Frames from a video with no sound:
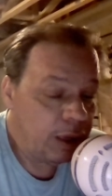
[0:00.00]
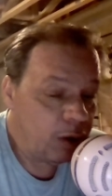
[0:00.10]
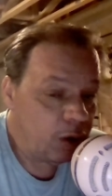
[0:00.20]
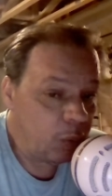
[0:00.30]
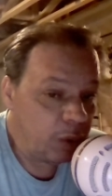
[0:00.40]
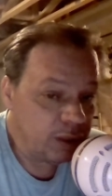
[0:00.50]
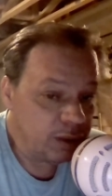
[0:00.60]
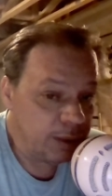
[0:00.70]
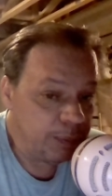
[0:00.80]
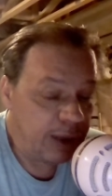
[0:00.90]
or when it's
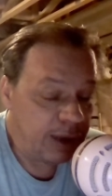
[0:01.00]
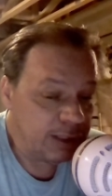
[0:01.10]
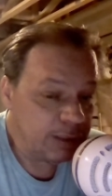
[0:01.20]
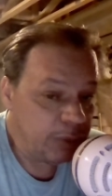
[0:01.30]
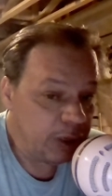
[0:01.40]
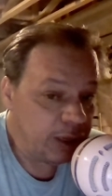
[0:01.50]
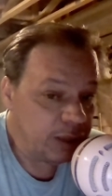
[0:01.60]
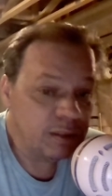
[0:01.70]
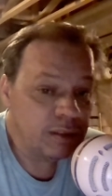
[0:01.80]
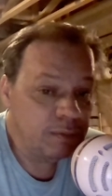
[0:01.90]
going to pass. But
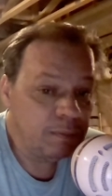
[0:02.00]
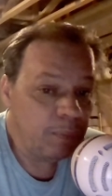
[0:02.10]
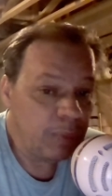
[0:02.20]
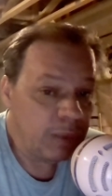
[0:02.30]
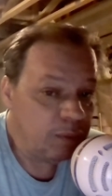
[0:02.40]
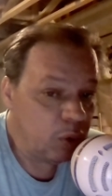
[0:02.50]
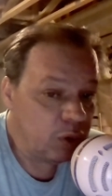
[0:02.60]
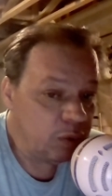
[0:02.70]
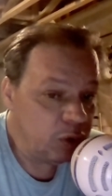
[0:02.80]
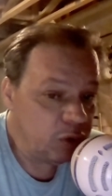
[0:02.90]
as more
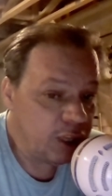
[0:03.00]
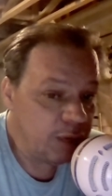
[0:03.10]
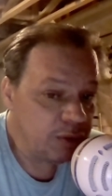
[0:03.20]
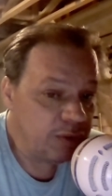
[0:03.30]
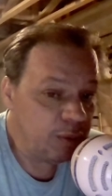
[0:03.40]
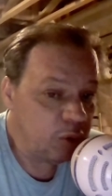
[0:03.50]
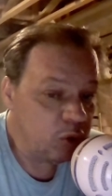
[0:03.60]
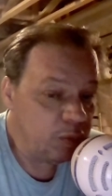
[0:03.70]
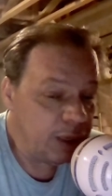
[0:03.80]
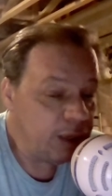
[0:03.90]
news comes available
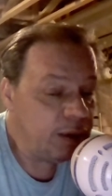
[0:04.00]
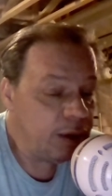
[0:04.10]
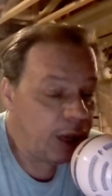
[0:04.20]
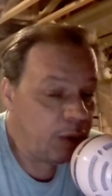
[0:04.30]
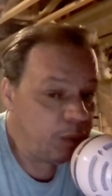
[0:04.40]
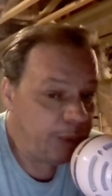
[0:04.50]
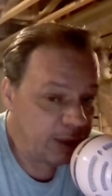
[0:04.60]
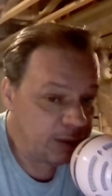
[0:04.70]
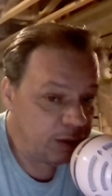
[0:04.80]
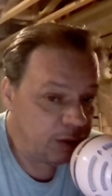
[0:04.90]
to me, I will
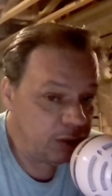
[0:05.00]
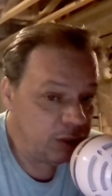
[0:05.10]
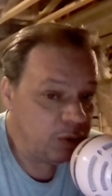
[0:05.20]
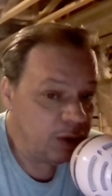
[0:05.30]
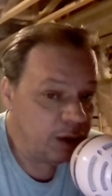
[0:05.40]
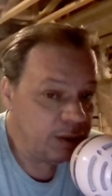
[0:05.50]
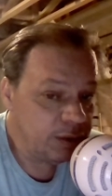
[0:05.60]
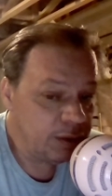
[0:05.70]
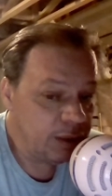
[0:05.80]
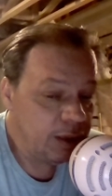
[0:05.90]
pass it on to you
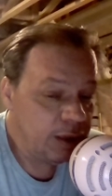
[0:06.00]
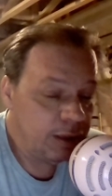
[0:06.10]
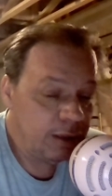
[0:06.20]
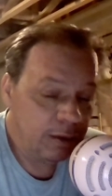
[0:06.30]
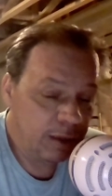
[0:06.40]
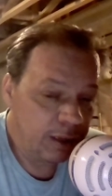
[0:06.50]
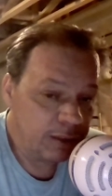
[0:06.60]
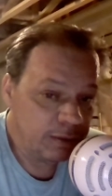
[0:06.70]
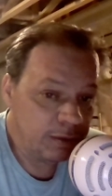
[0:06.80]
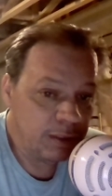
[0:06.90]
guys.
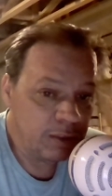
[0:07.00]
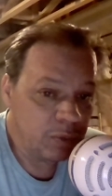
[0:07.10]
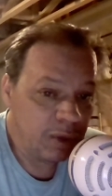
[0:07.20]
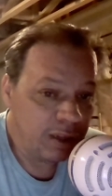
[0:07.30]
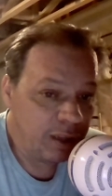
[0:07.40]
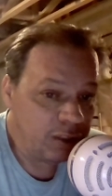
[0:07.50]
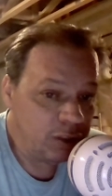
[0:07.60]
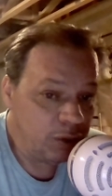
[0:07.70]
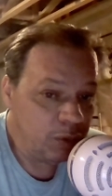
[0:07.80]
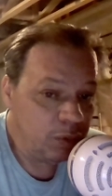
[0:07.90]
As is what I like to
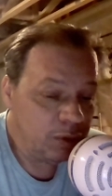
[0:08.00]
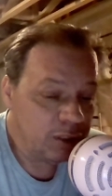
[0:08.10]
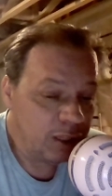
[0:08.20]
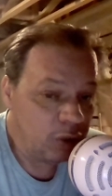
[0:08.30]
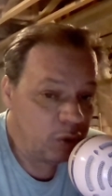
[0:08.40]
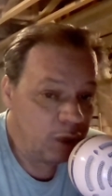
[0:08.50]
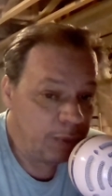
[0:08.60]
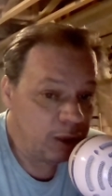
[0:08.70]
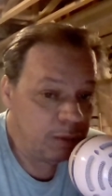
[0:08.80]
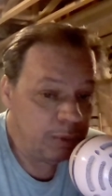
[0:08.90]
do is I like to help
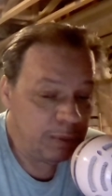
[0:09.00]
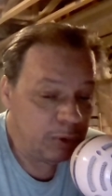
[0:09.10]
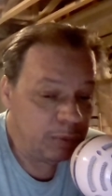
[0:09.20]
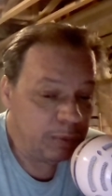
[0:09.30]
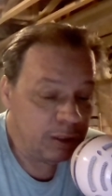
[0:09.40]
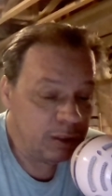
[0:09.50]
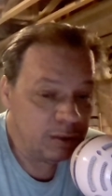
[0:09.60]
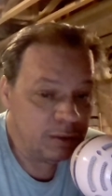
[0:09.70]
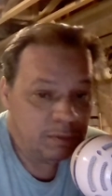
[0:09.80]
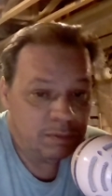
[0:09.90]
out the people
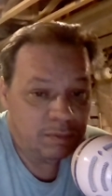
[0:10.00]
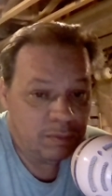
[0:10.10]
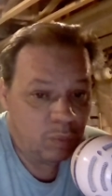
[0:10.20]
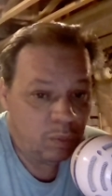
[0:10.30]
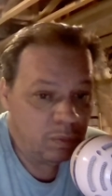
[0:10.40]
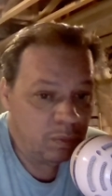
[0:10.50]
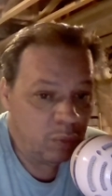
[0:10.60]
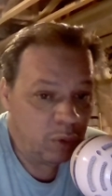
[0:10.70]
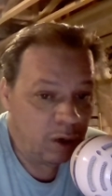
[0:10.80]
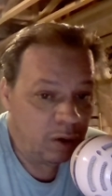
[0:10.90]
because
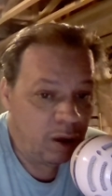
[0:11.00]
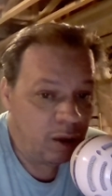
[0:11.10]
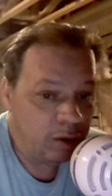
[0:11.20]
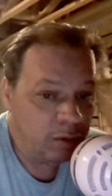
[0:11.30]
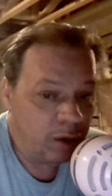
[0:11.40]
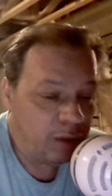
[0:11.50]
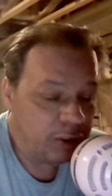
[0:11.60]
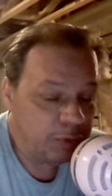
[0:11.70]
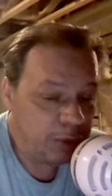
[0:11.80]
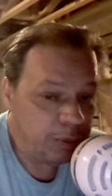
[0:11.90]
we all all of
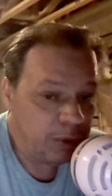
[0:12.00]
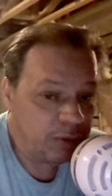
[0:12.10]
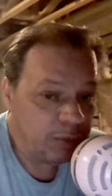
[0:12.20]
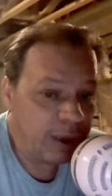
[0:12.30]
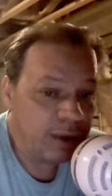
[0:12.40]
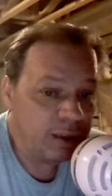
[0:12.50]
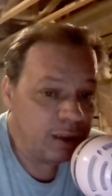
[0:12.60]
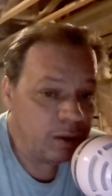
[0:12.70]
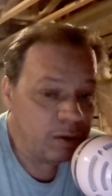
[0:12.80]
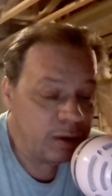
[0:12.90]
us people have to band
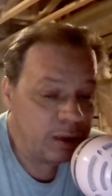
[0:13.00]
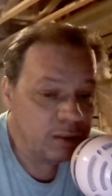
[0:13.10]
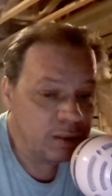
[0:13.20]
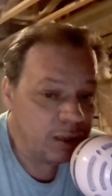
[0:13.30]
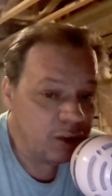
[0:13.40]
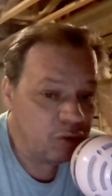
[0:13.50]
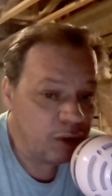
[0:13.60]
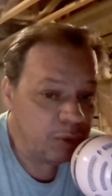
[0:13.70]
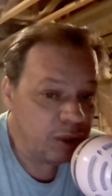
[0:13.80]
together against a corrupt